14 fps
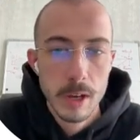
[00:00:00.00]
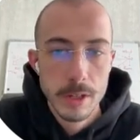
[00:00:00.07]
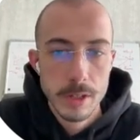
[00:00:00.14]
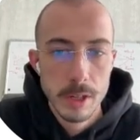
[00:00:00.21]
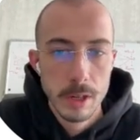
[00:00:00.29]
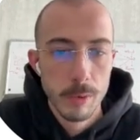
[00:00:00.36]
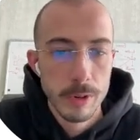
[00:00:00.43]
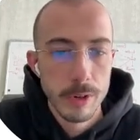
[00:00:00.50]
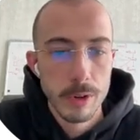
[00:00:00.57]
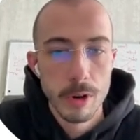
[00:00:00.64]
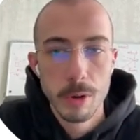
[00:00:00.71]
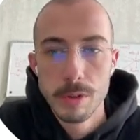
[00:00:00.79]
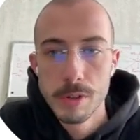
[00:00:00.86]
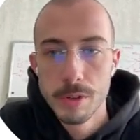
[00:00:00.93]
So what you're
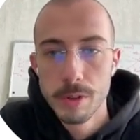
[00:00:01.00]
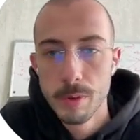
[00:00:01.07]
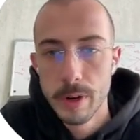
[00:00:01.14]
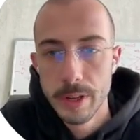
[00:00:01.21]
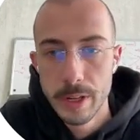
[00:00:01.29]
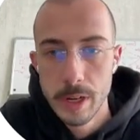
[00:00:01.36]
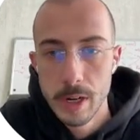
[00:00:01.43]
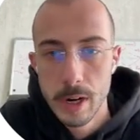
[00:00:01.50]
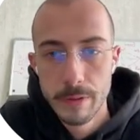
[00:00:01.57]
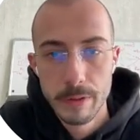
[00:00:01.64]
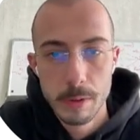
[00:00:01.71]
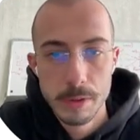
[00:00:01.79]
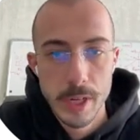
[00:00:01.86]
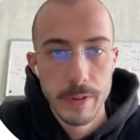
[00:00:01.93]
going to do right here
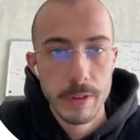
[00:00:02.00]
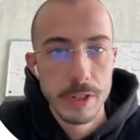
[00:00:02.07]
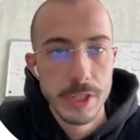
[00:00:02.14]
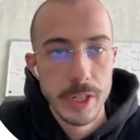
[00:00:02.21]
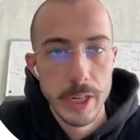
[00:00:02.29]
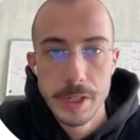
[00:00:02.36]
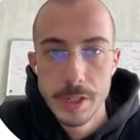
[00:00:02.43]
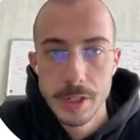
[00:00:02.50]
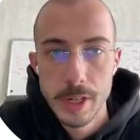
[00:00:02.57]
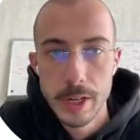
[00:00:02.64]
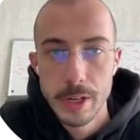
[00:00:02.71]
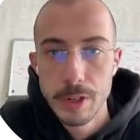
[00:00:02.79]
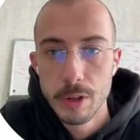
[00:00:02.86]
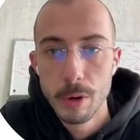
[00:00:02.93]
after you save the changes
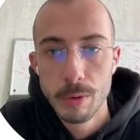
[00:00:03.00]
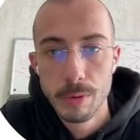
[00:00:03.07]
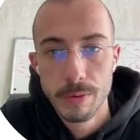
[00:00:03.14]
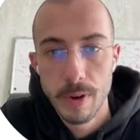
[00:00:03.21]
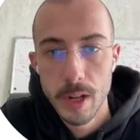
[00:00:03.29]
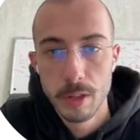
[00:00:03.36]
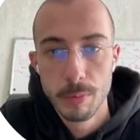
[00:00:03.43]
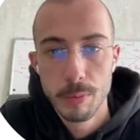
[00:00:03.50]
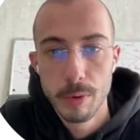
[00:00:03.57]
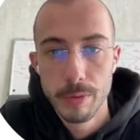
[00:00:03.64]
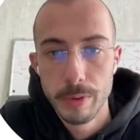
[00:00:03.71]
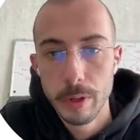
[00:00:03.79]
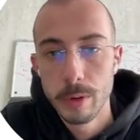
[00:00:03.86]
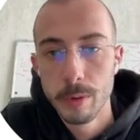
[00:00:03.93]
and you go to final
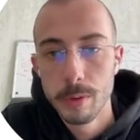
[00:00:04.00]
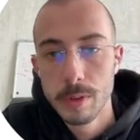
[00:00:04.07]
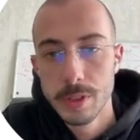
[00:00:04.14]
preview,